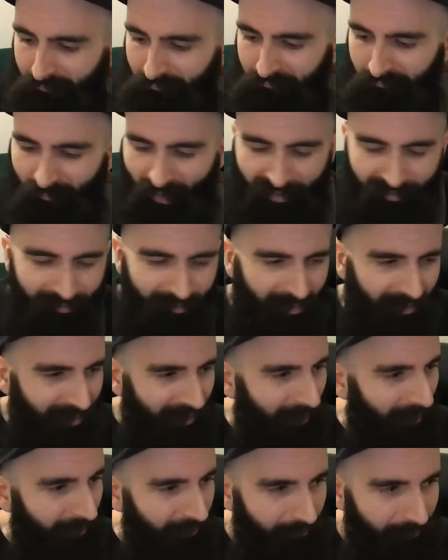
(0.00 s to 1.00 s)
That's a
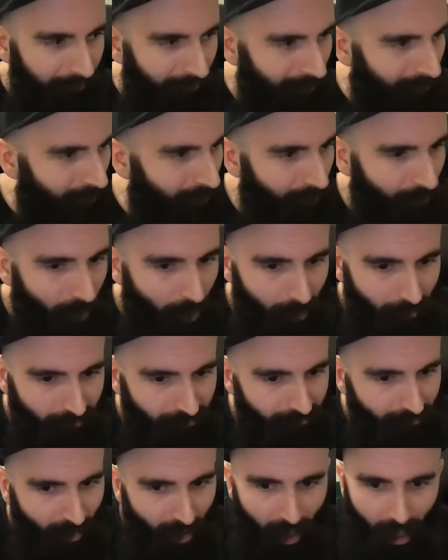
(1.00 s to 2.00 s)
classic, you know,
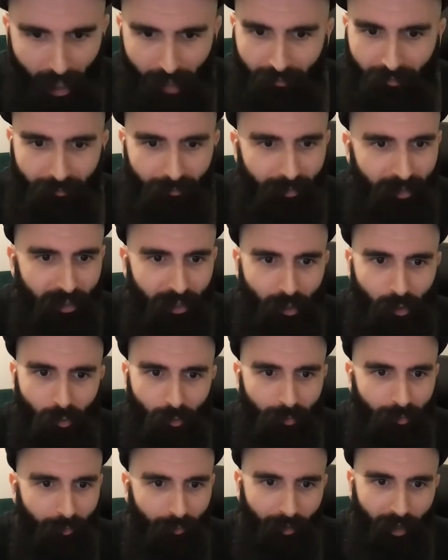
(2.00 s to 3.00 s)
R&B
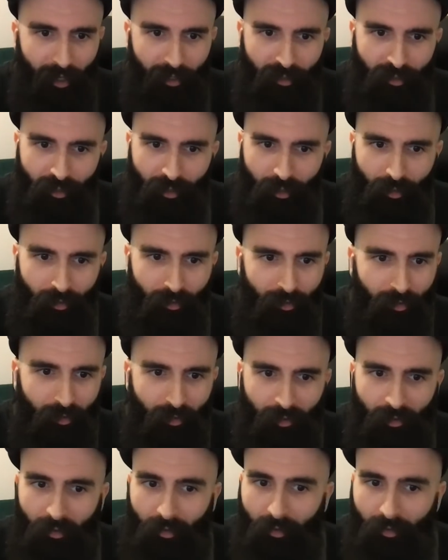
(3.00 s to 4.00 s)
chord progression.
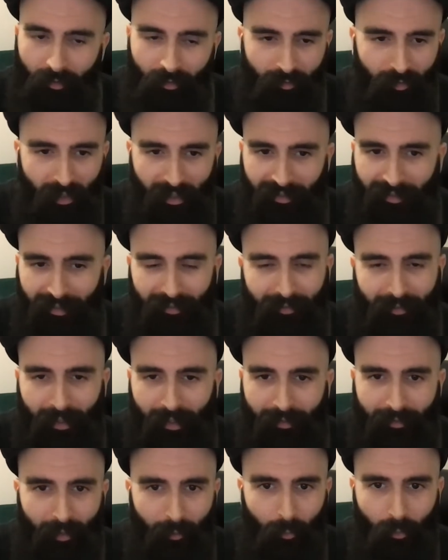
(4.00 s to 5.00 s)
In this
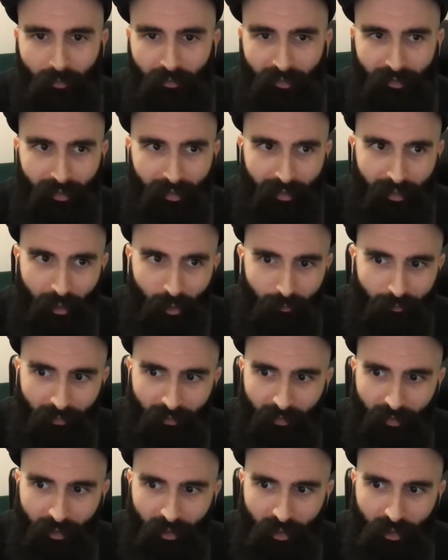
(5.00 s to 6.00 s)
case, I was in the key of
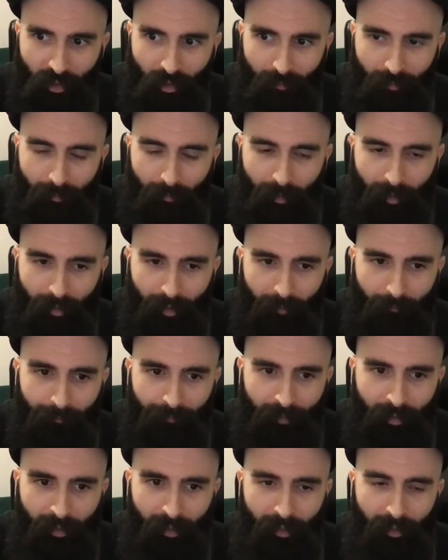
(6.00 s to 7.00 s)
C sharp minor.
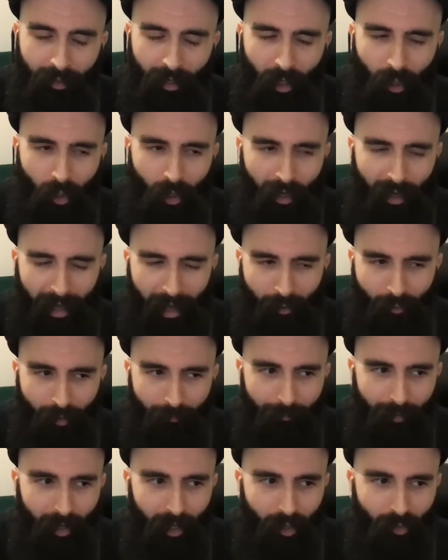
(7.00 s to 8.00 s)
Now, how
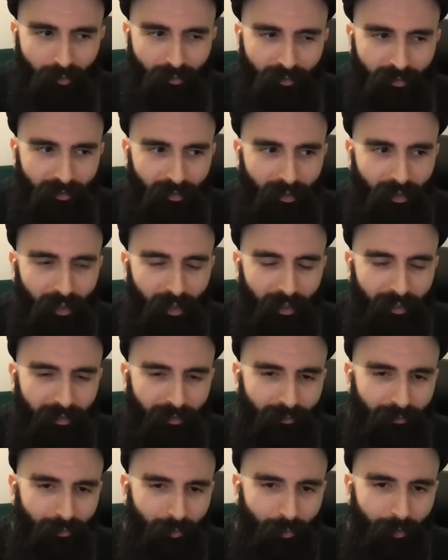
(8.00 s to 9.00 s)
about
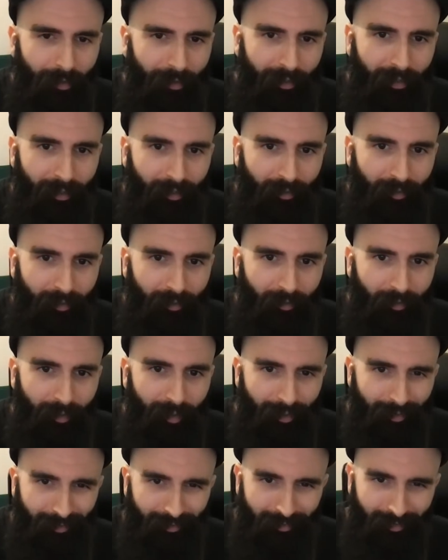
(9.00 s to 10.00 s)
I throw in
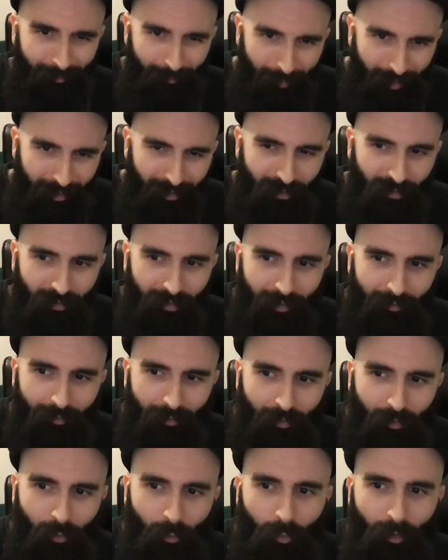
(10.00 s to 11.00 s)
a diminished
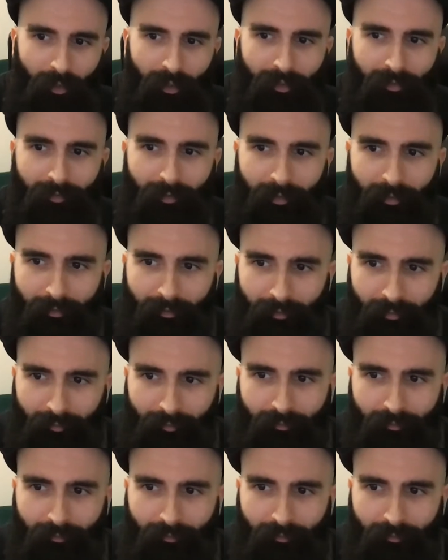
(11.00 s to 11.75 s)
seventh chord like this? I'll